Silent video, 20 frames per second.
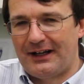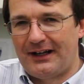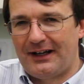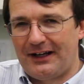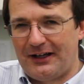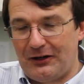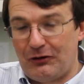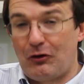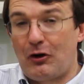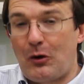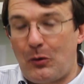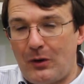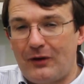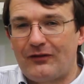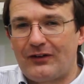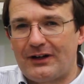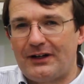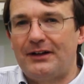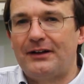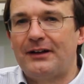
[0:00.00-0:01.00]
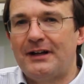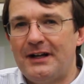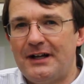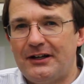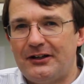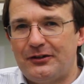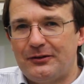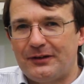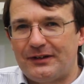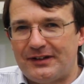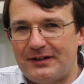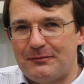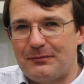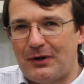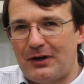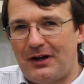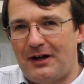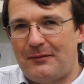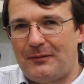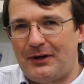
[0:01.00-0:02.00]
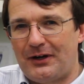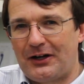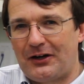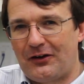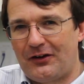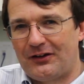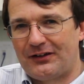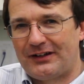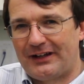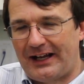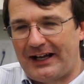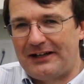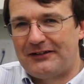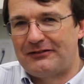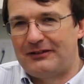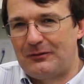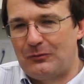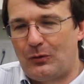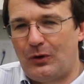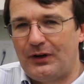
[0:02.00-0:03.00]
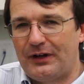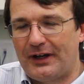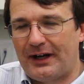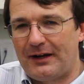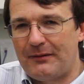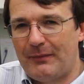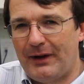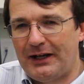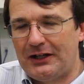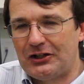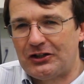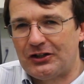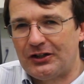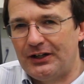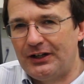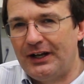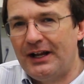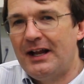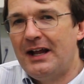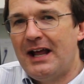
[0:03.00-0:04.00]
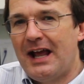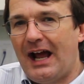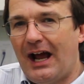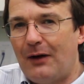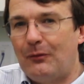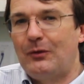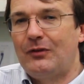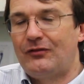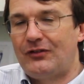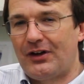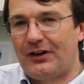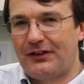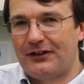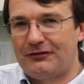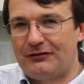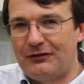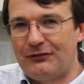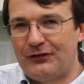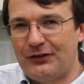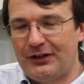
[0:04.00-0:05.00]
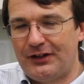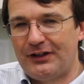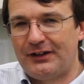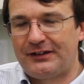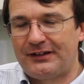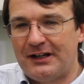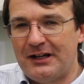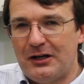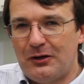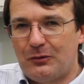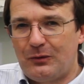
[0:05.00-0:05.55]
uh, and equivalent to a simple harmonic oscillator in one dimension, and we've done the reverse.